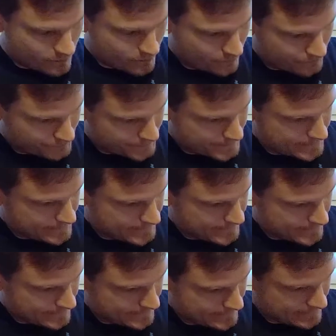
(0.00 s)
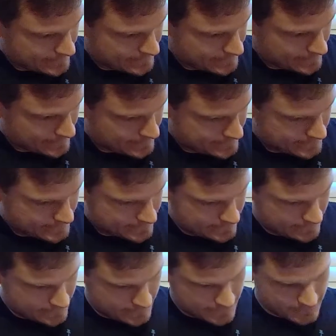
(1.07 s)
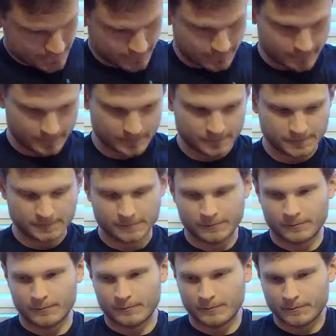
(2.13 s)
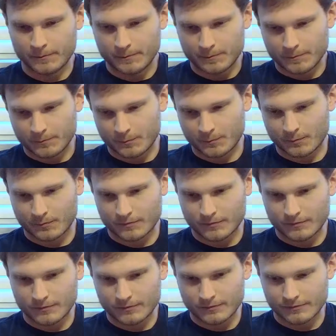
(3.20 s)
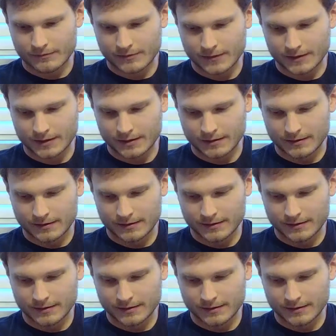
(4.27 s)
you've got, what was it? Google's Deep Blue, was it? Or